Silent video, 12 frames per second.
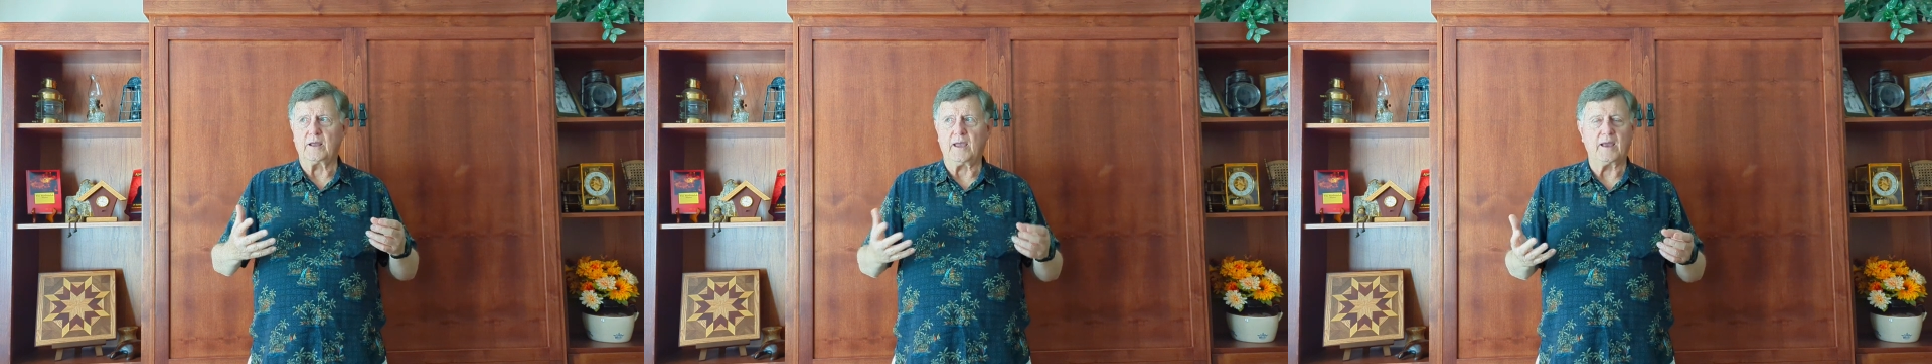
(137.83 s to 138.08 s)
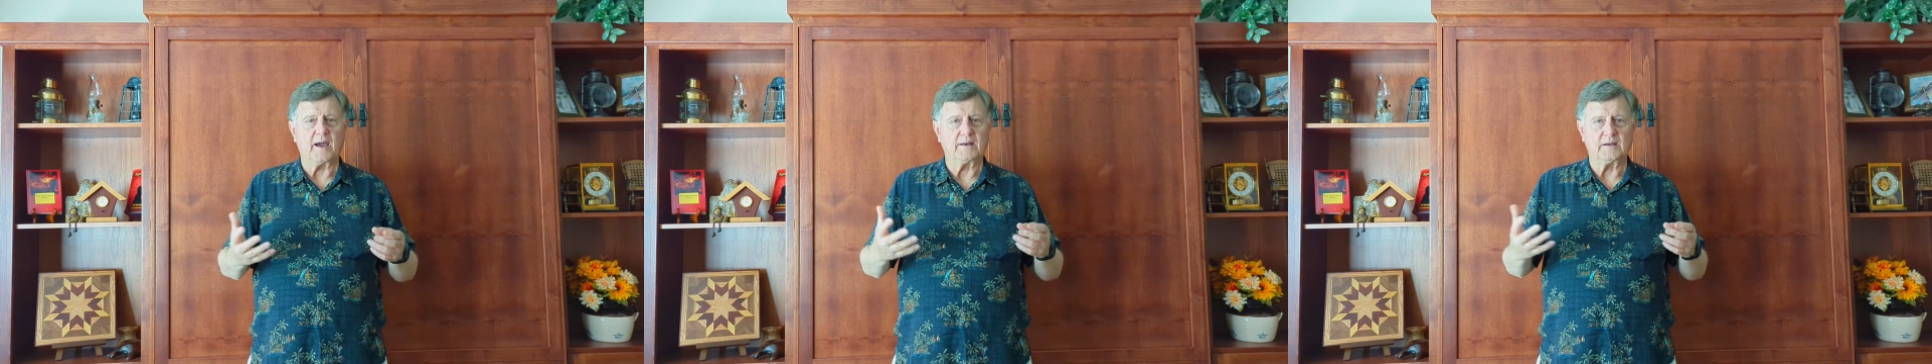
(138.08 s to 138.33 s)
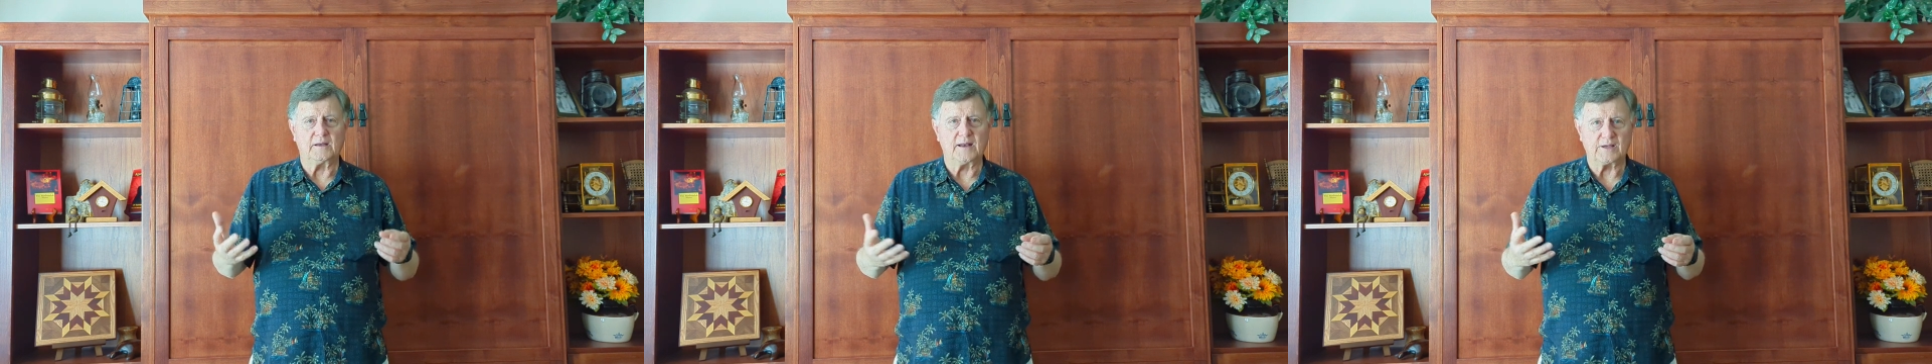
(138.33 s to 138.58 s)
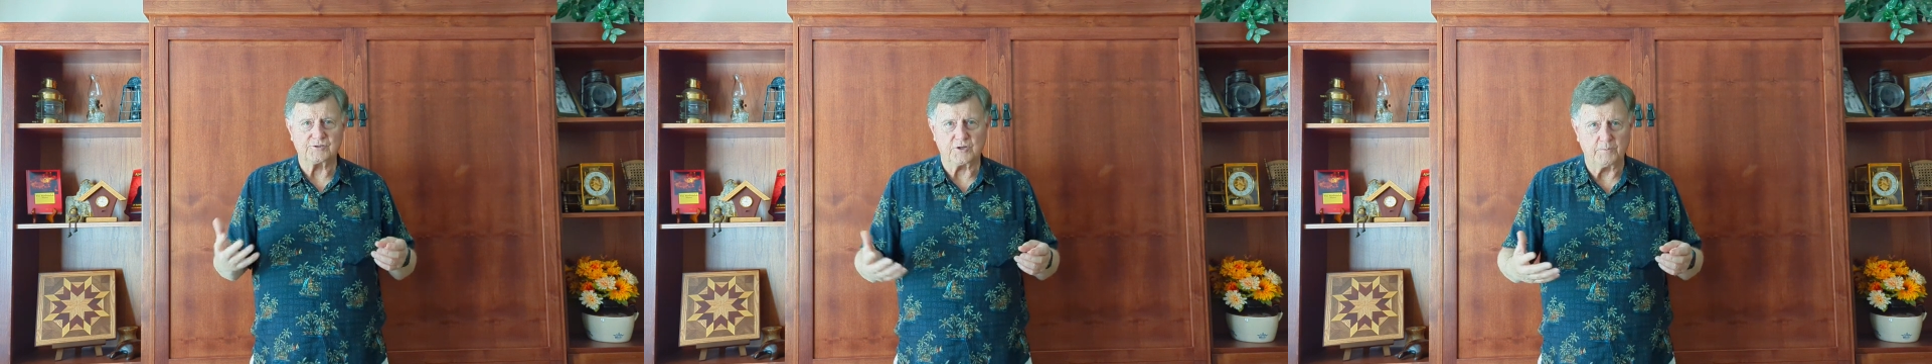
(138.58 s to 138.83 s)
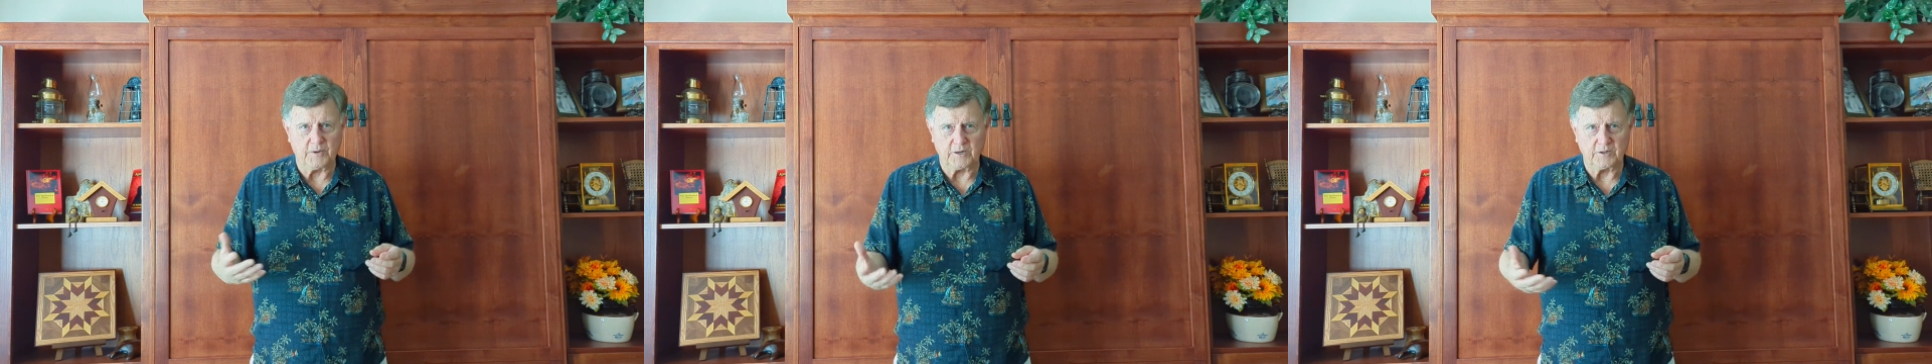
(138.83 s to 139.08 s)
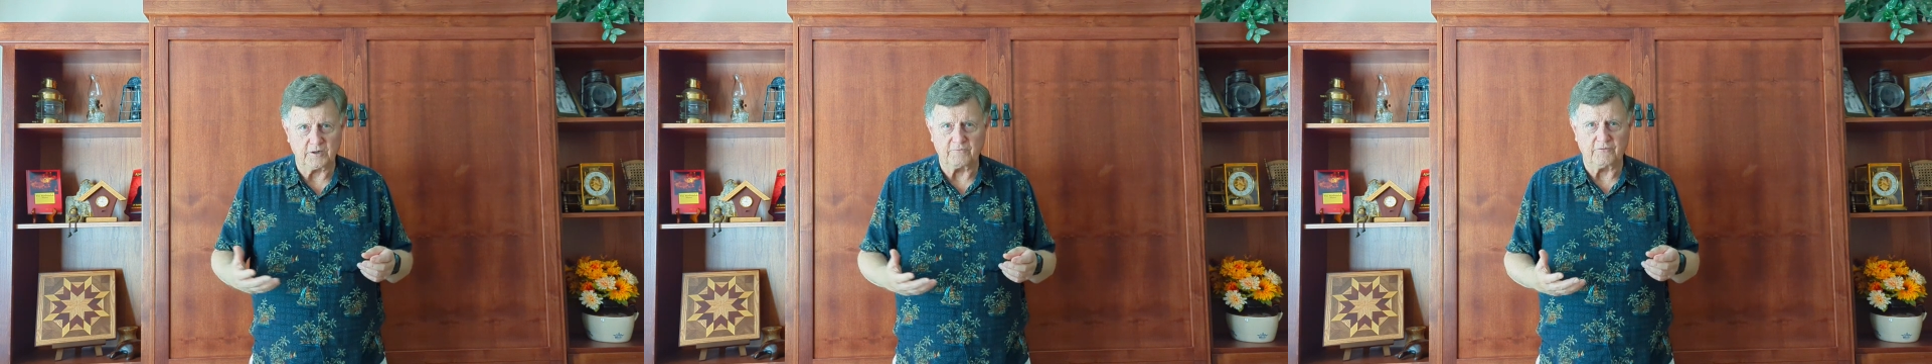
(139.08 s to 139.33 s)
hey, I didn't ask to be
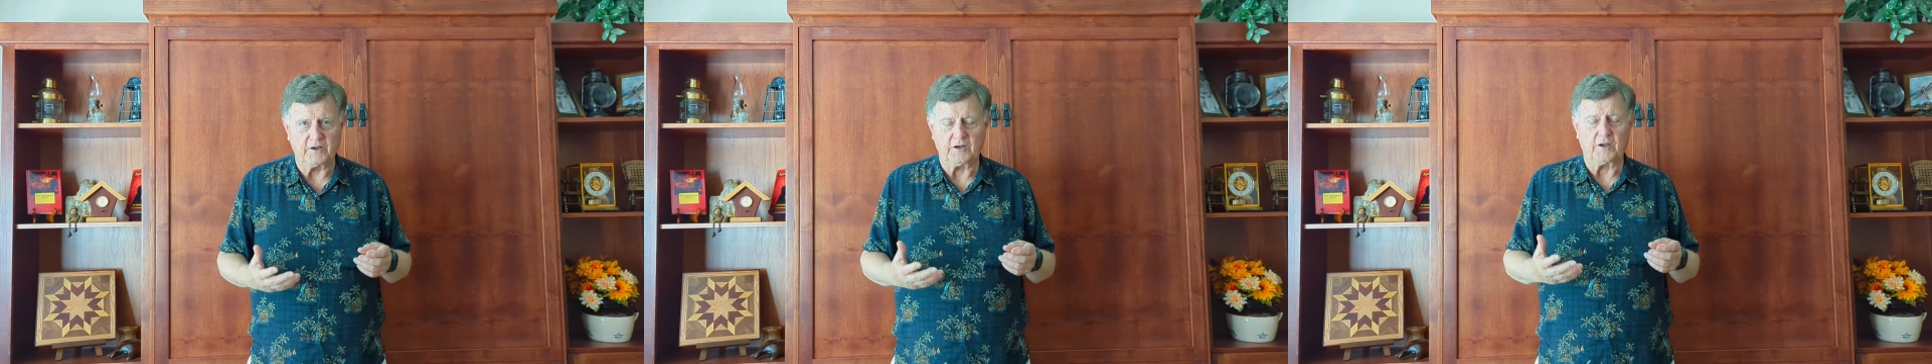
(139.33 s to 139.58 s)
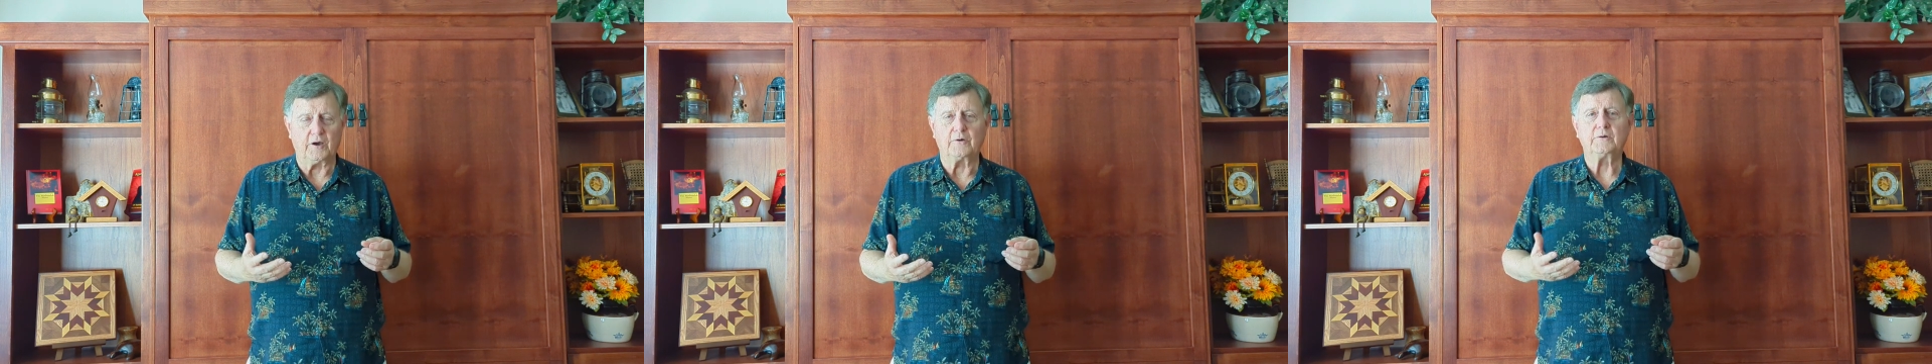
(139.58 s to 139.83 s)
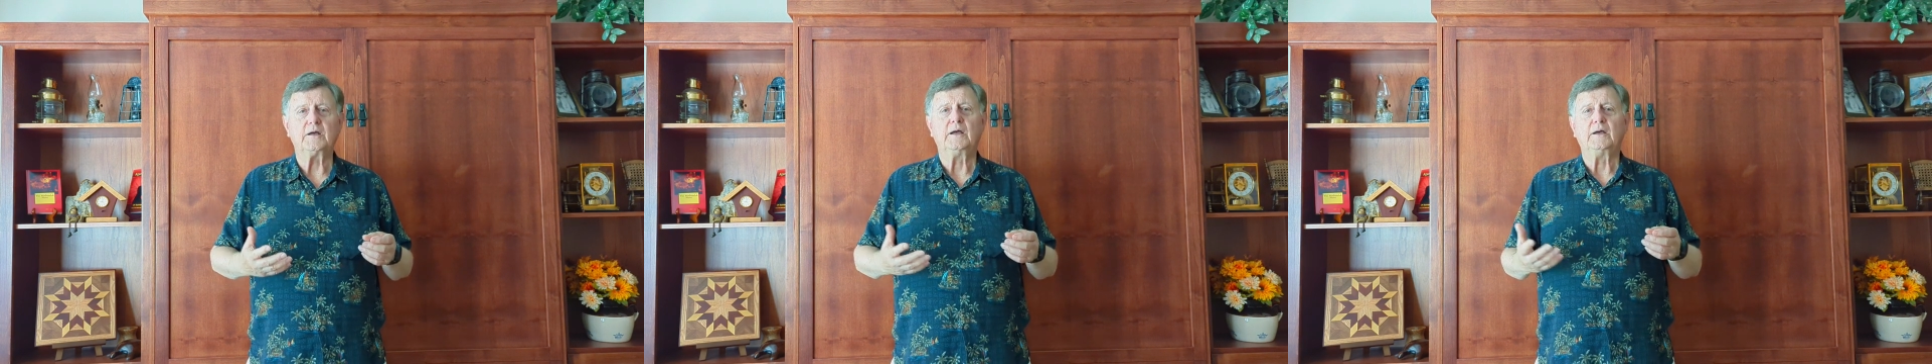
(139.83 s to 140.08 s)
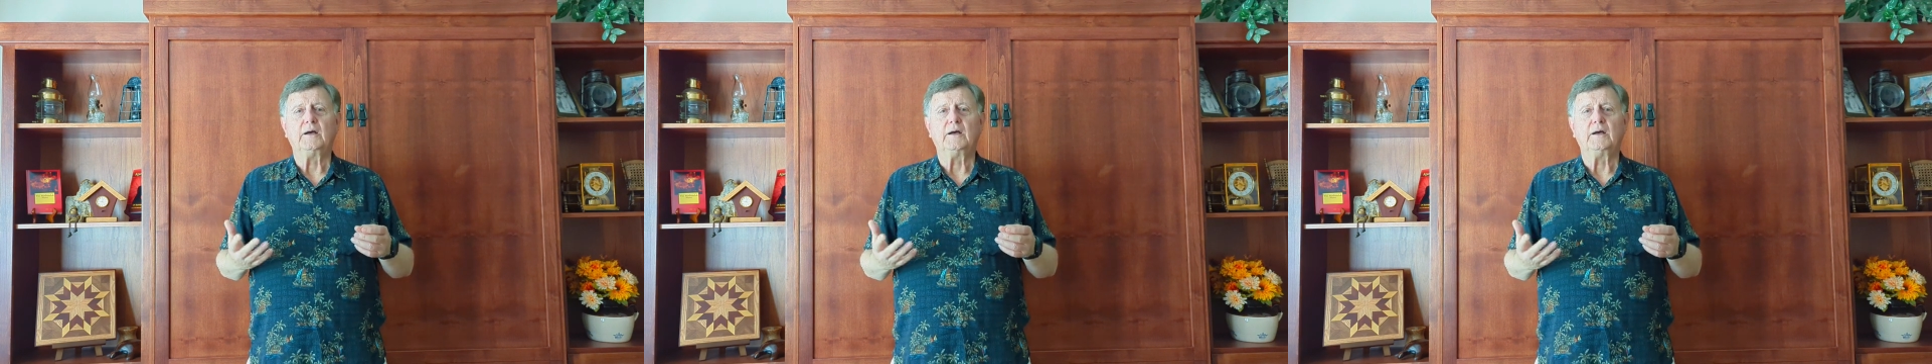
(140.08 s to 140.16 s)
in your video,